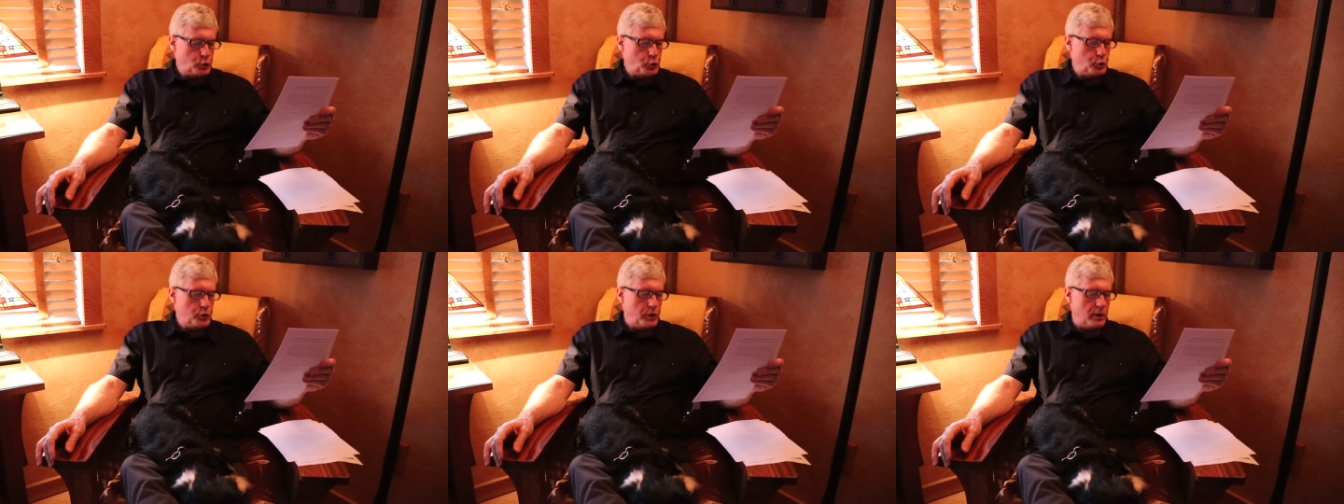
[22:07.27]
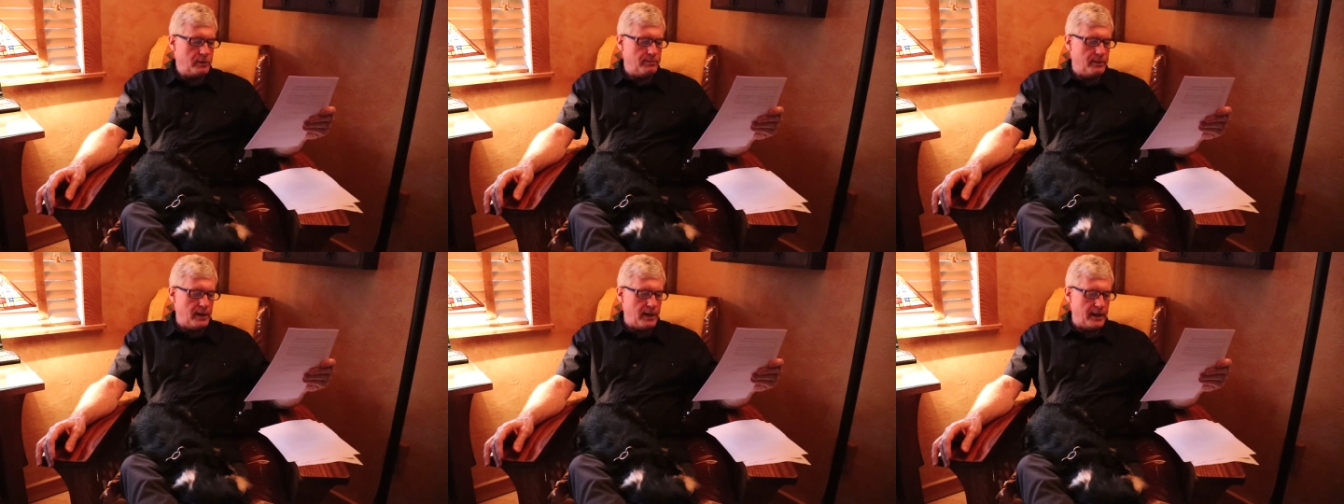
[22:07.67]
Two
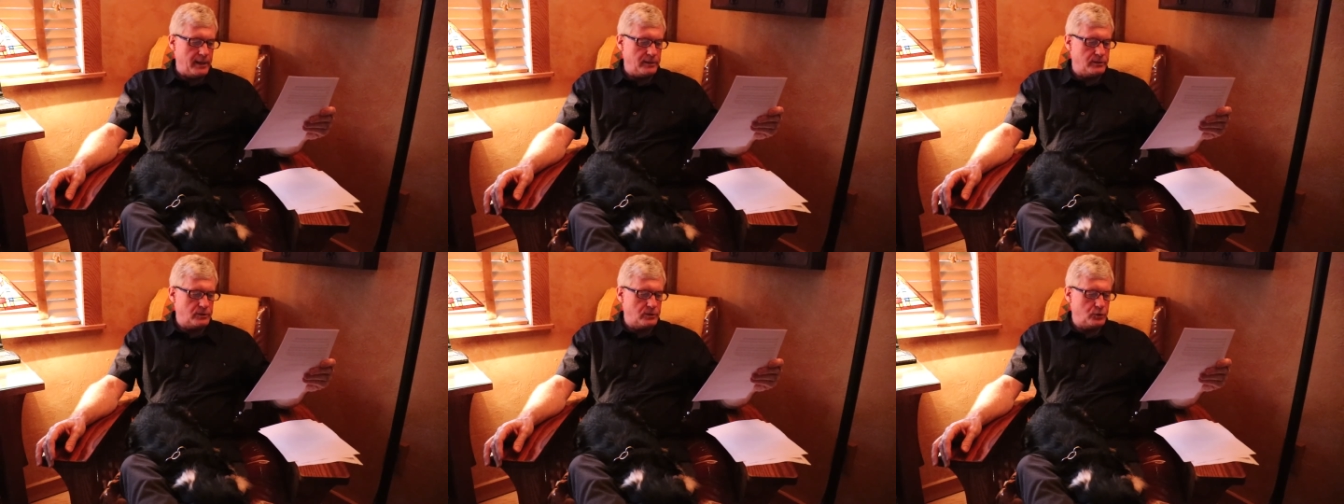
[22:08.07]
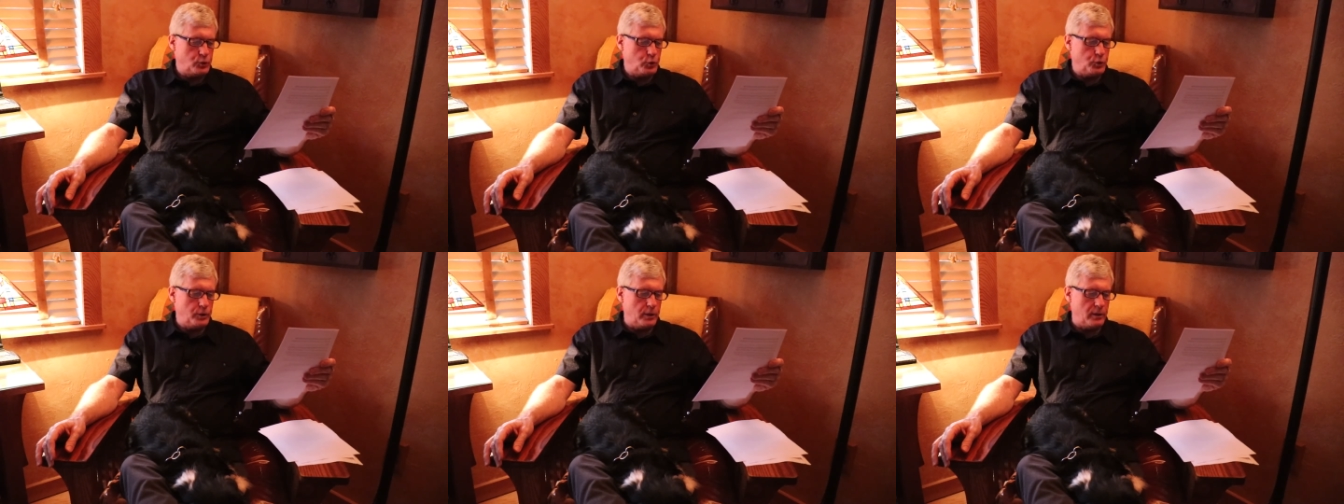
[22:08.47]
young minds,
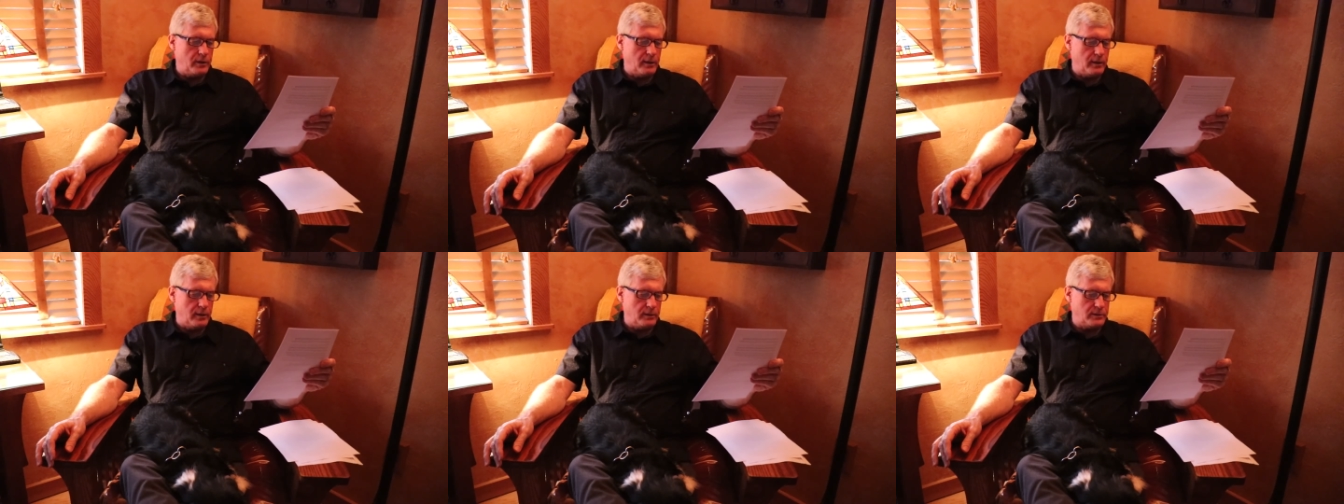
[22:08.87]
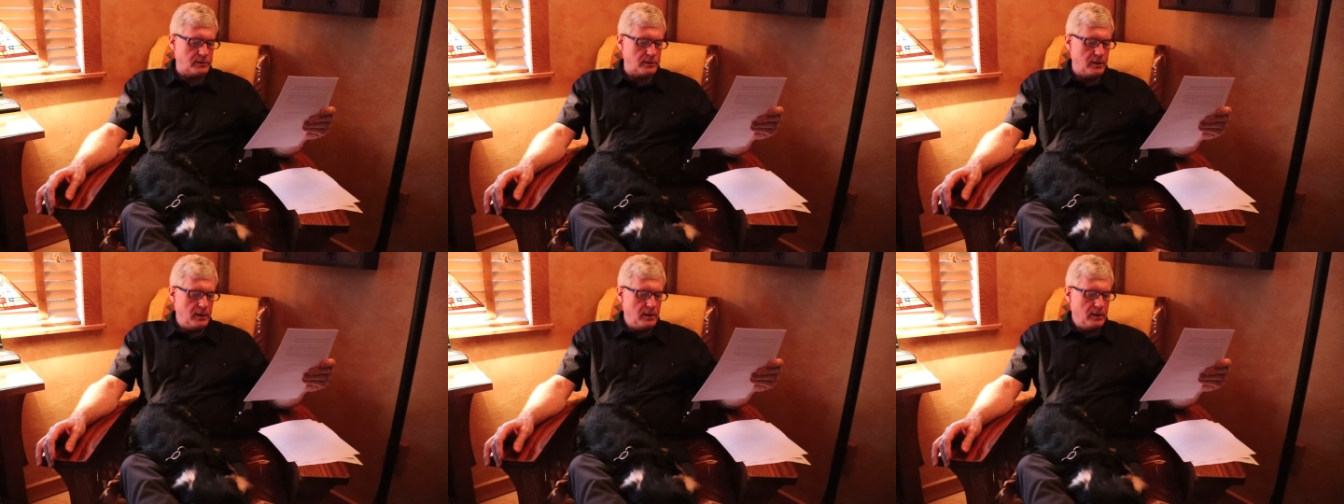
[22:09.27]
two young
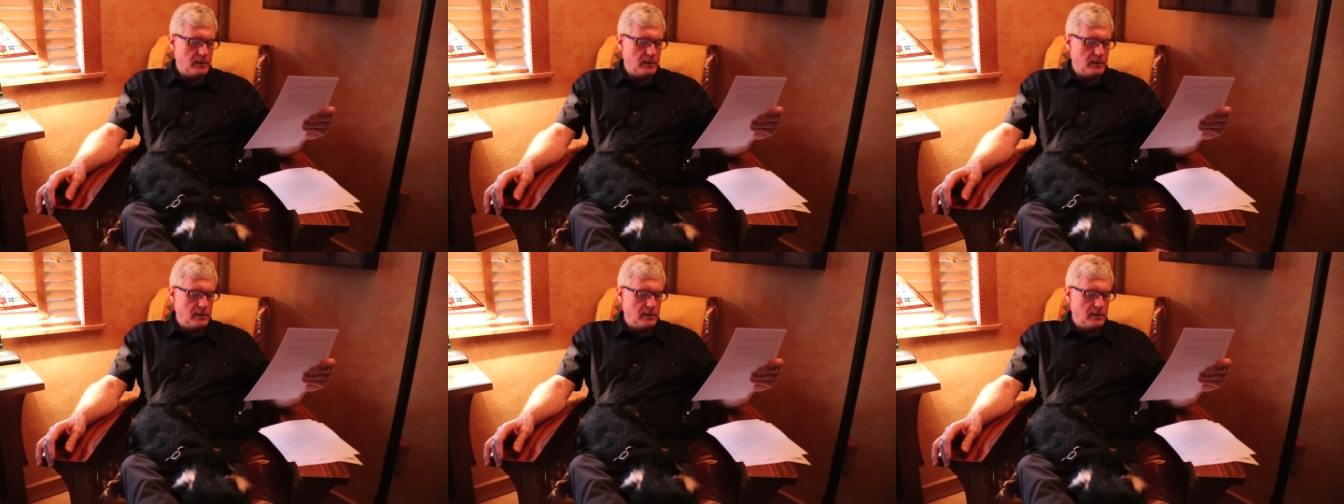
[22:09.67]
hearts